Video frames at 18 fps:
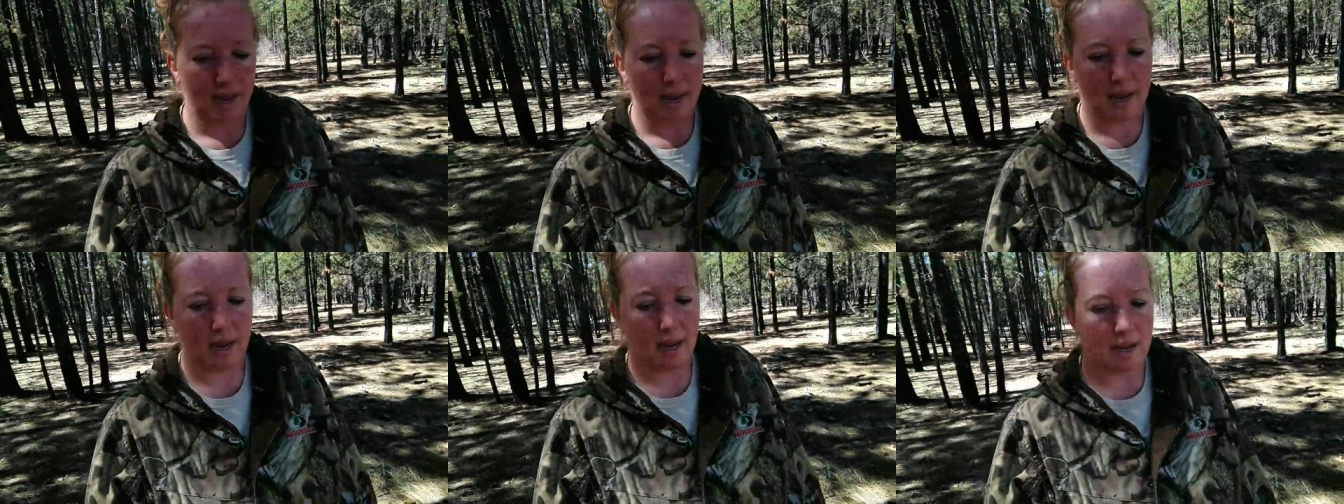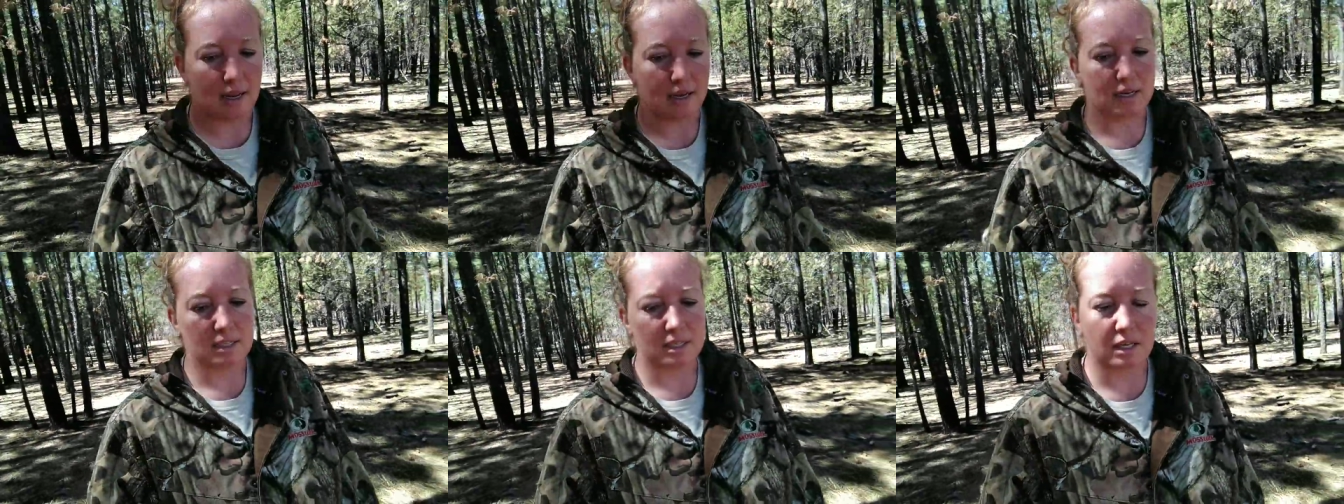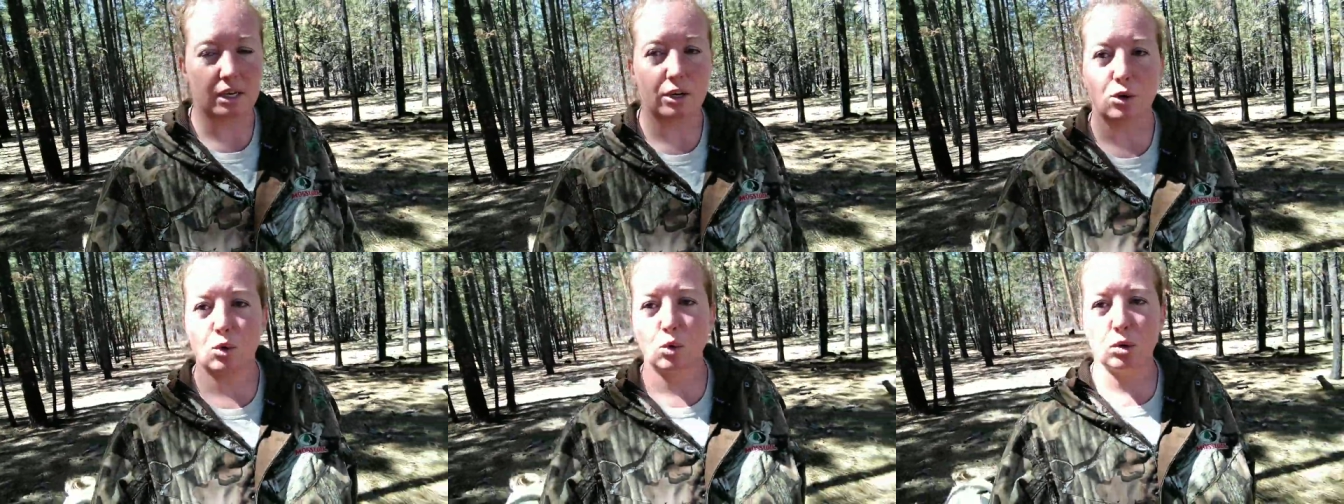and it's
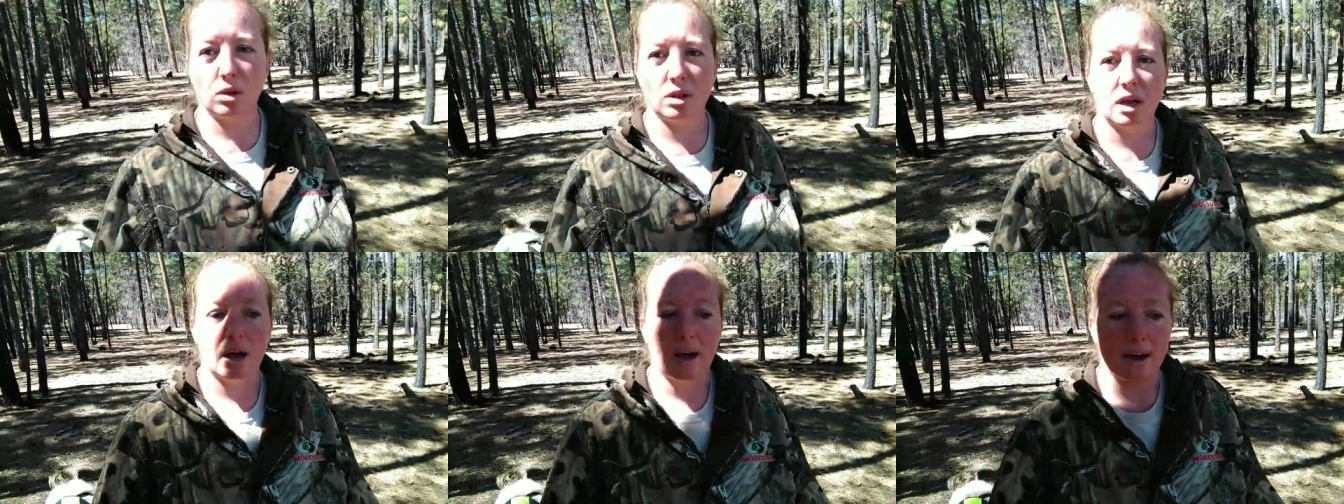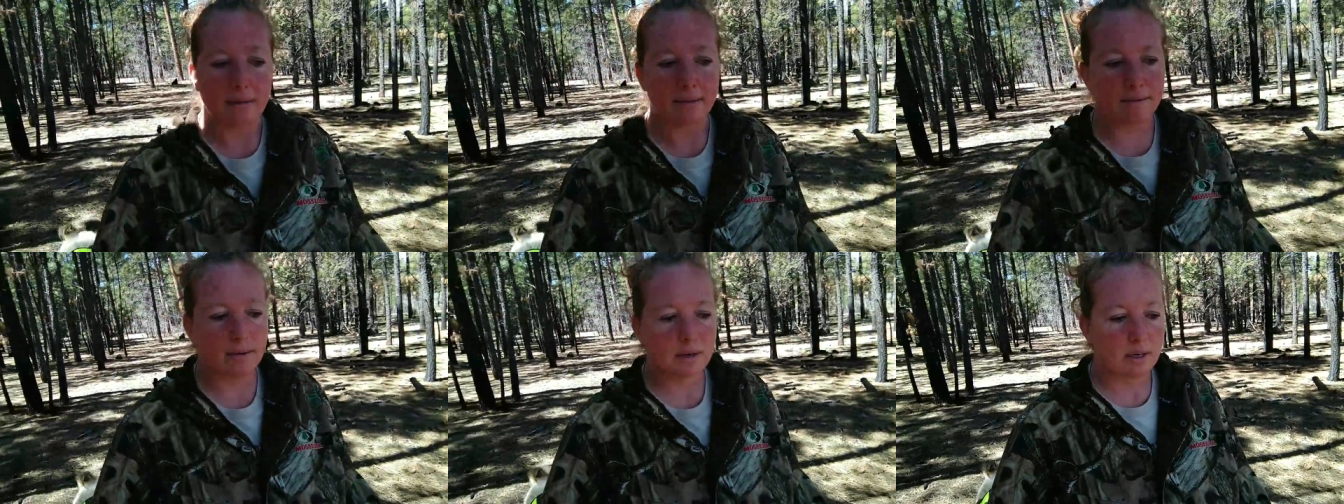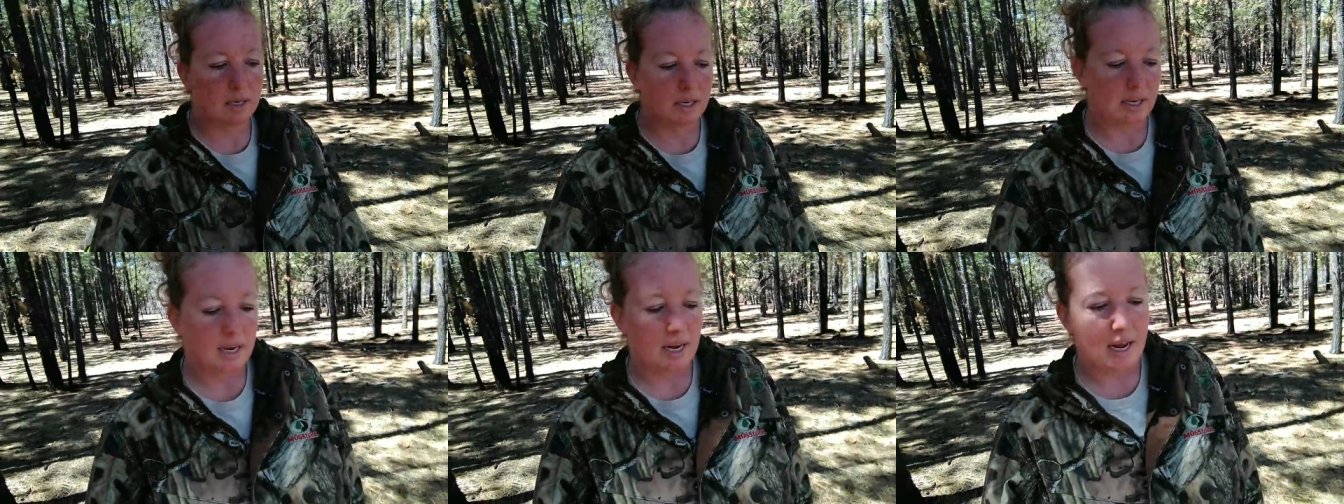going to cool off.
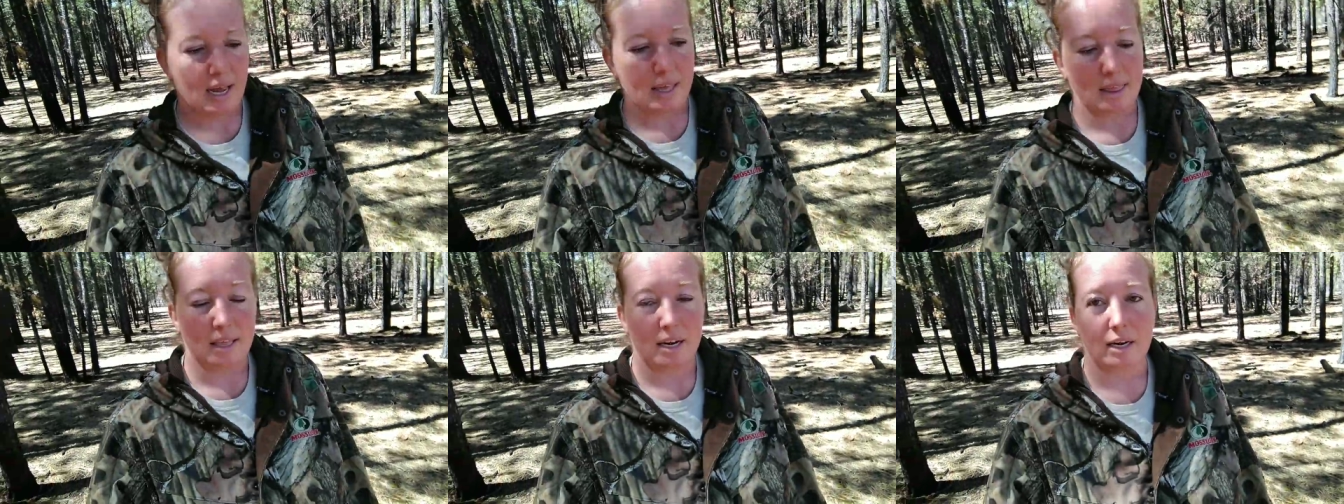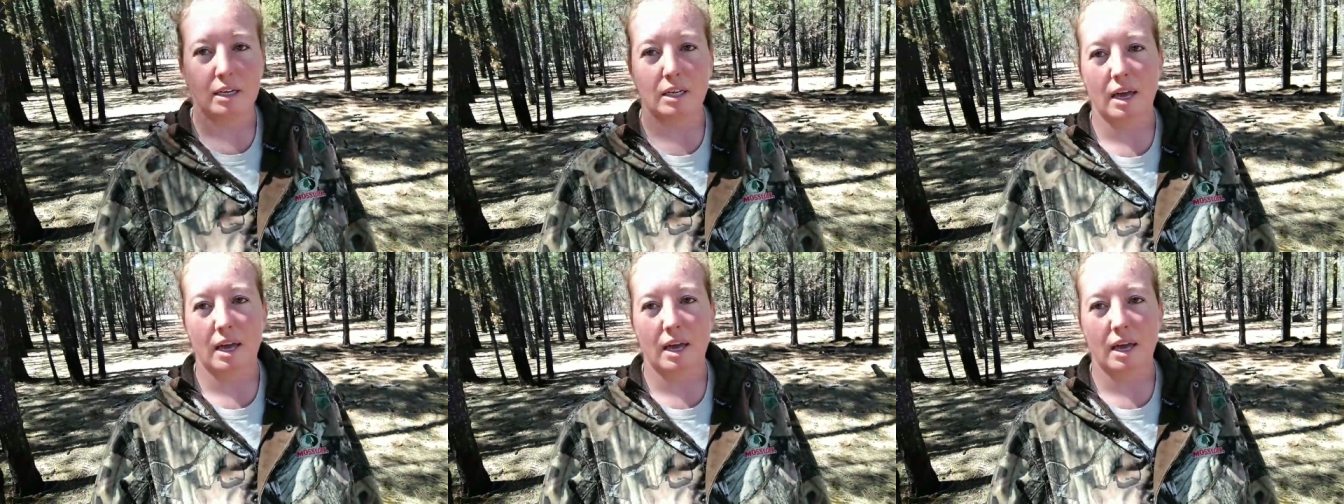And then it,